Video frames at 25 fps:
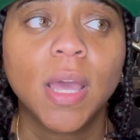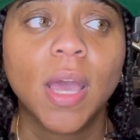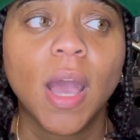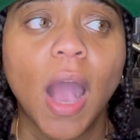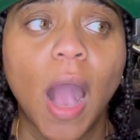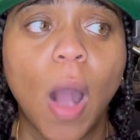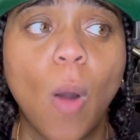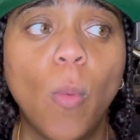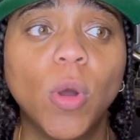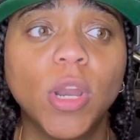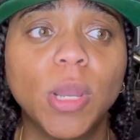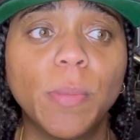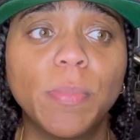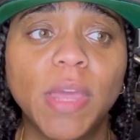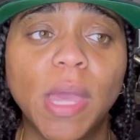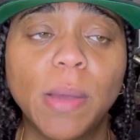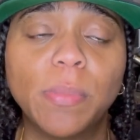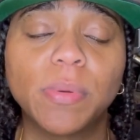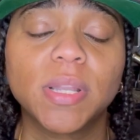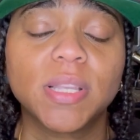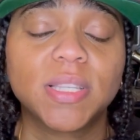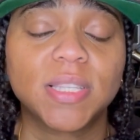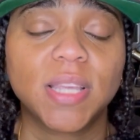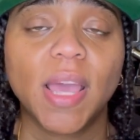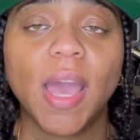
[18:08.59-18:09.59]
I want to be
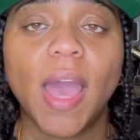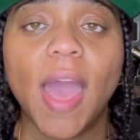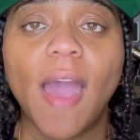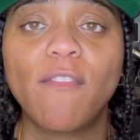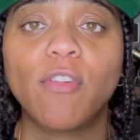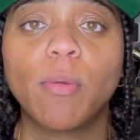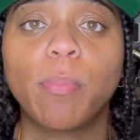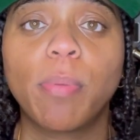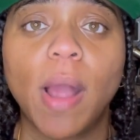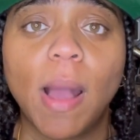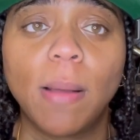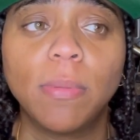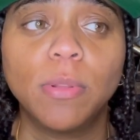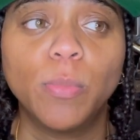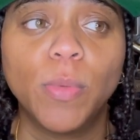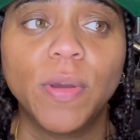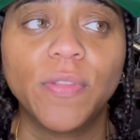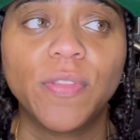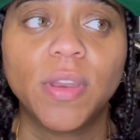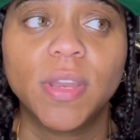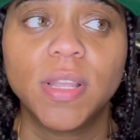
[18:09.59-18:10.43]
able to say I have a problem with it.